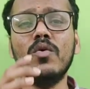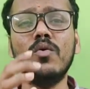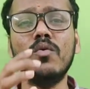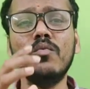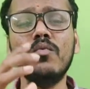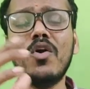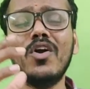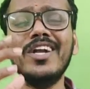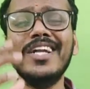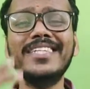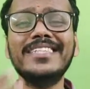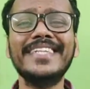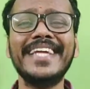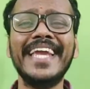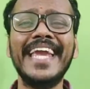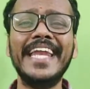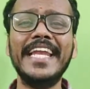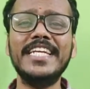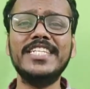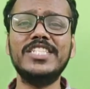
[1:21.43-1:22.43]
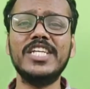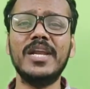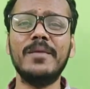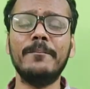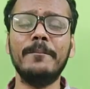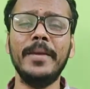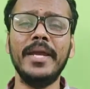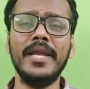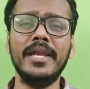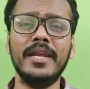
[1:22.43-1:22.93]
What does initial
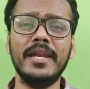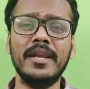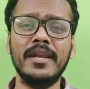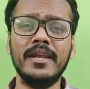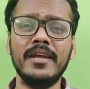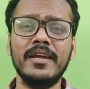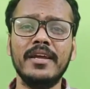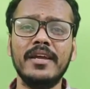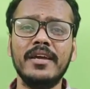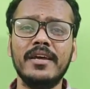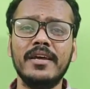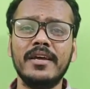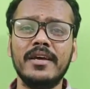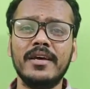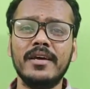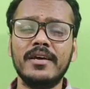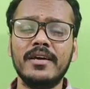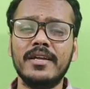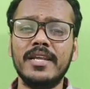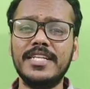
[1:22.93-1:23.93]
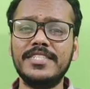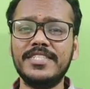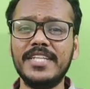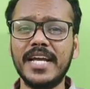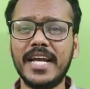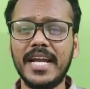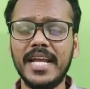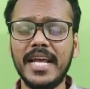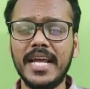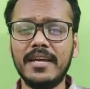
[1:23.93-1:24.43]
mean? Let's
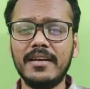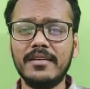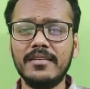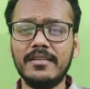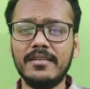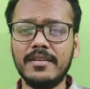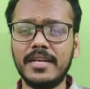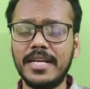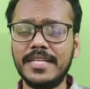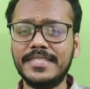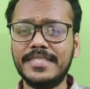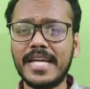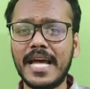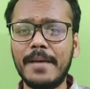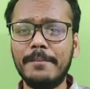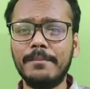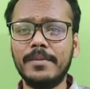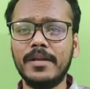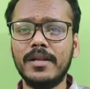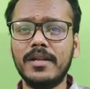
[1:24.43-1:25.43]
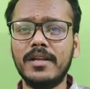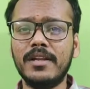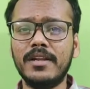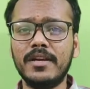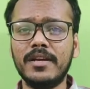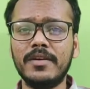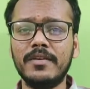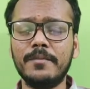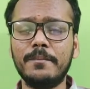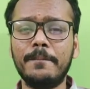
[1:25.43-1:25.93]
take an example.
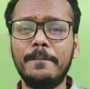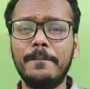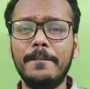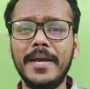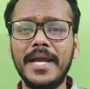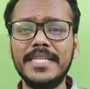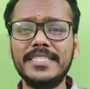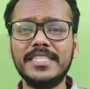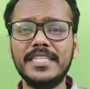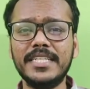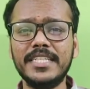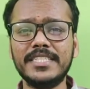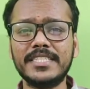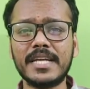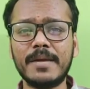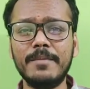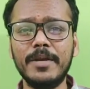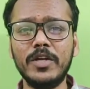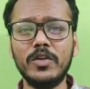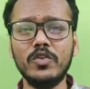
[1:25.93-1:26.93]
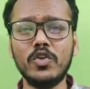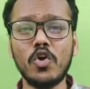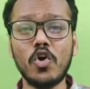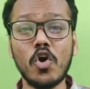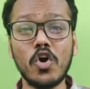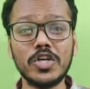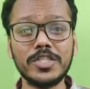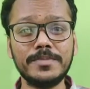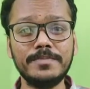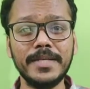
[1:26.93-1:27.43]
Patient is coming to the
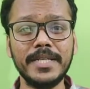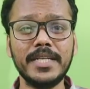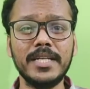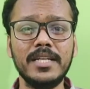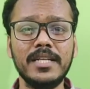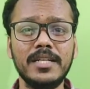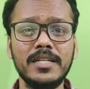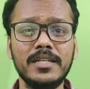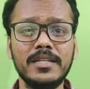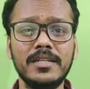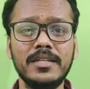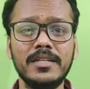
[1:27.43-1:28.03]
hospital